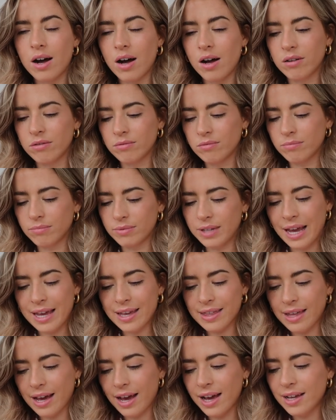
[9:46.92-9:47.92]
I'll
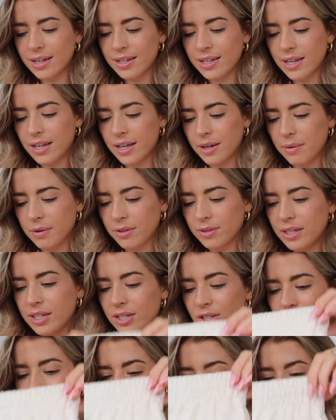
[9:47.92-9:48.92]
take that whereas
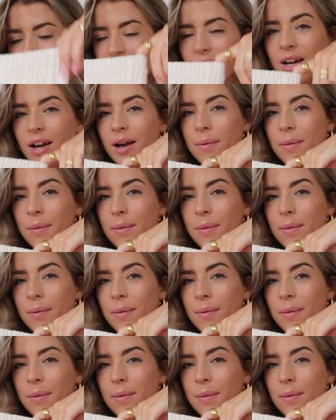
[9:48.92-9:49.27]
these are just like